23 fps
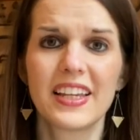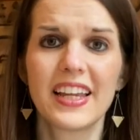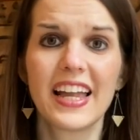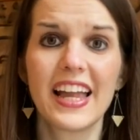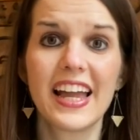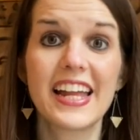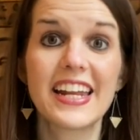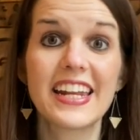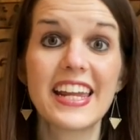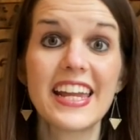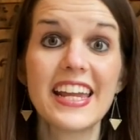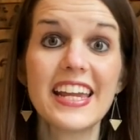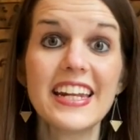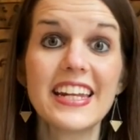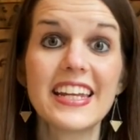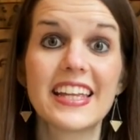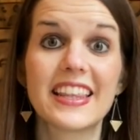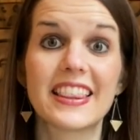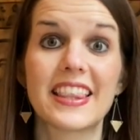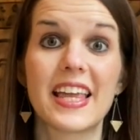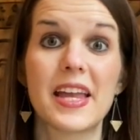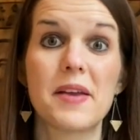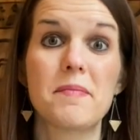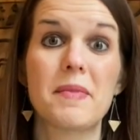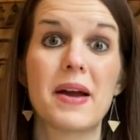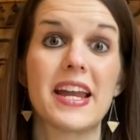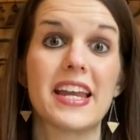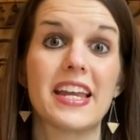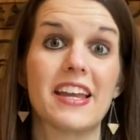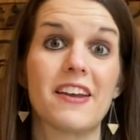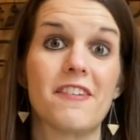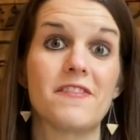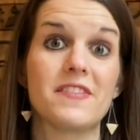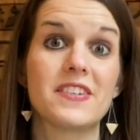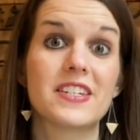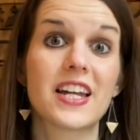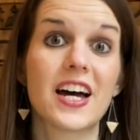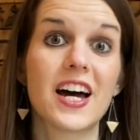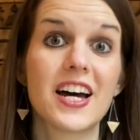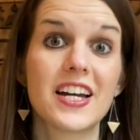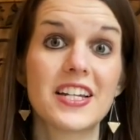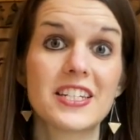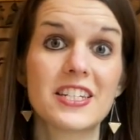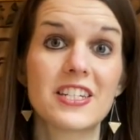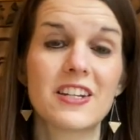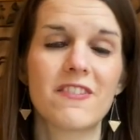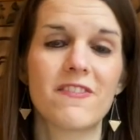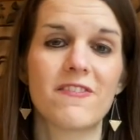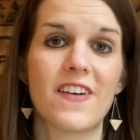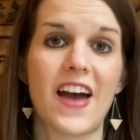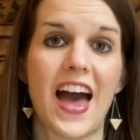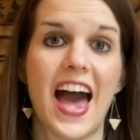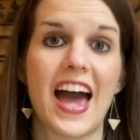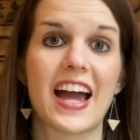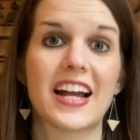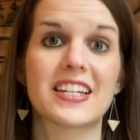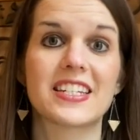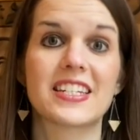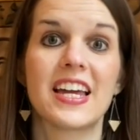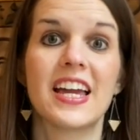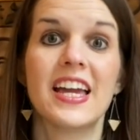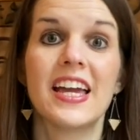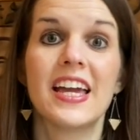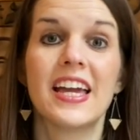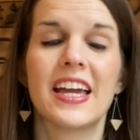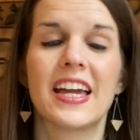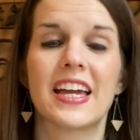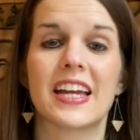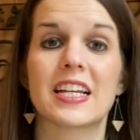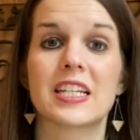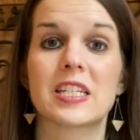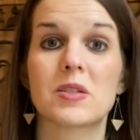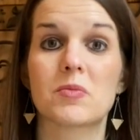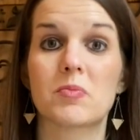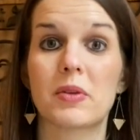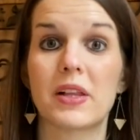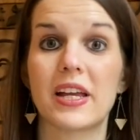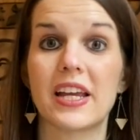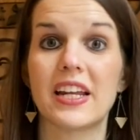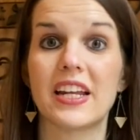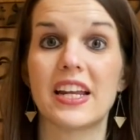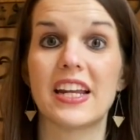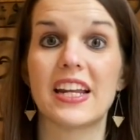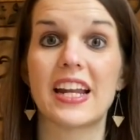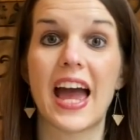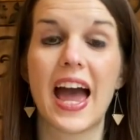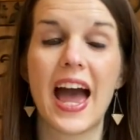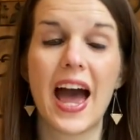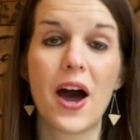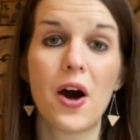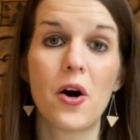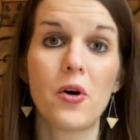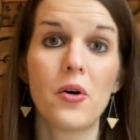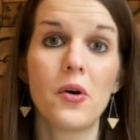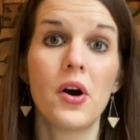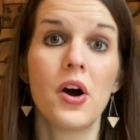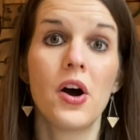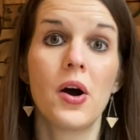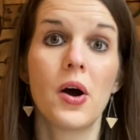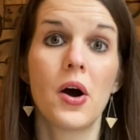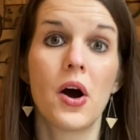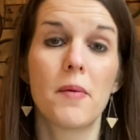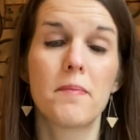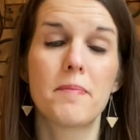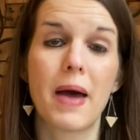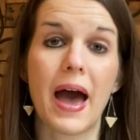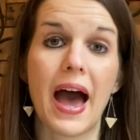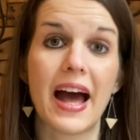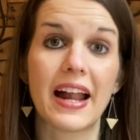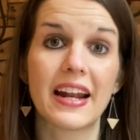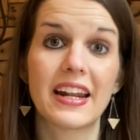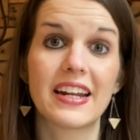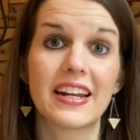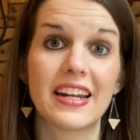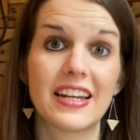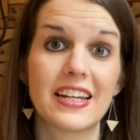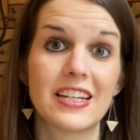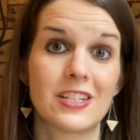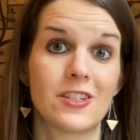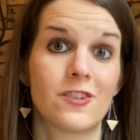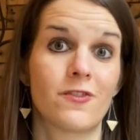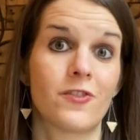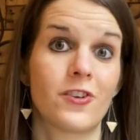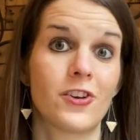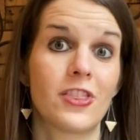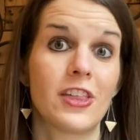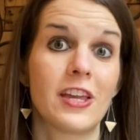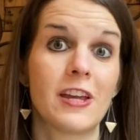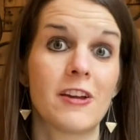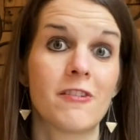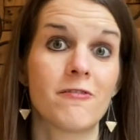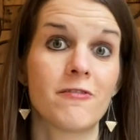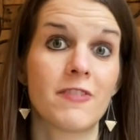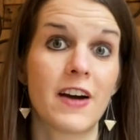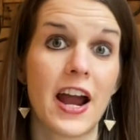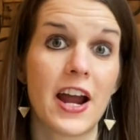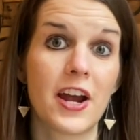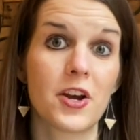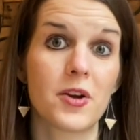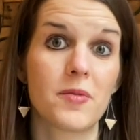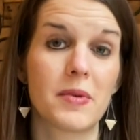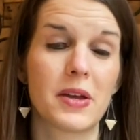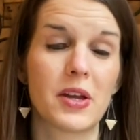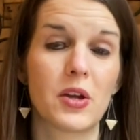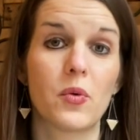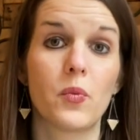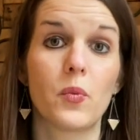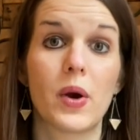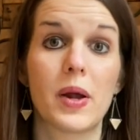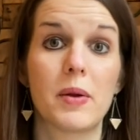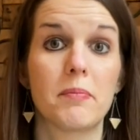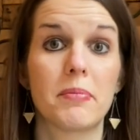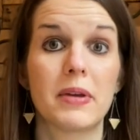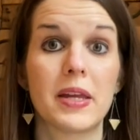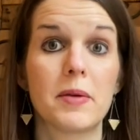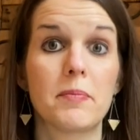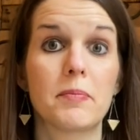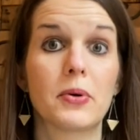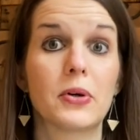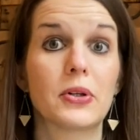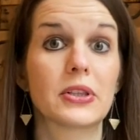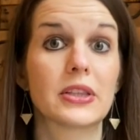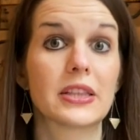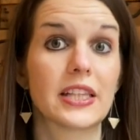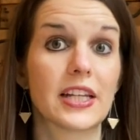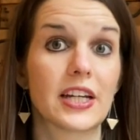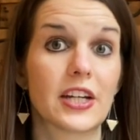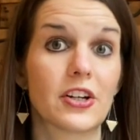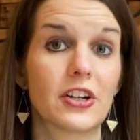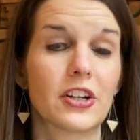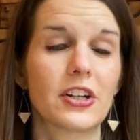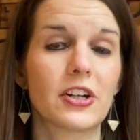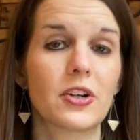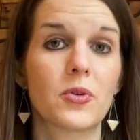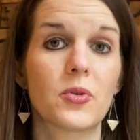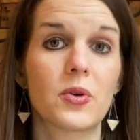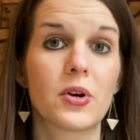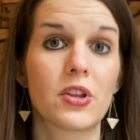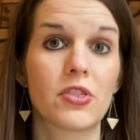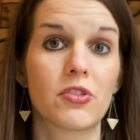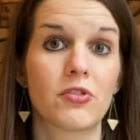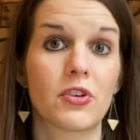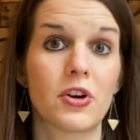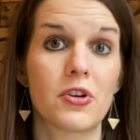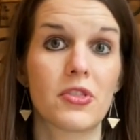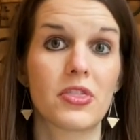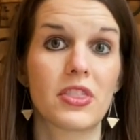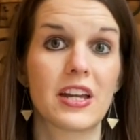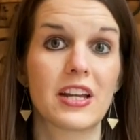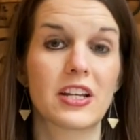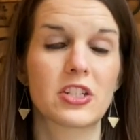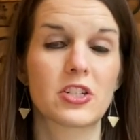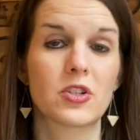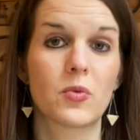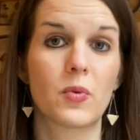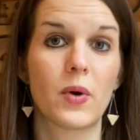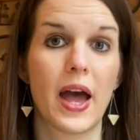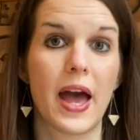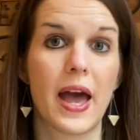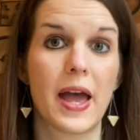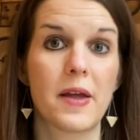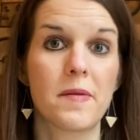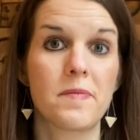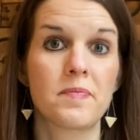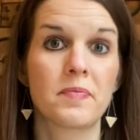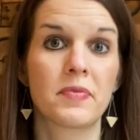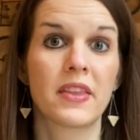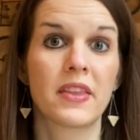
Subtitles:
And in it, they might give tons of facts explaining how bad it is for the environment when people litter or throw things away.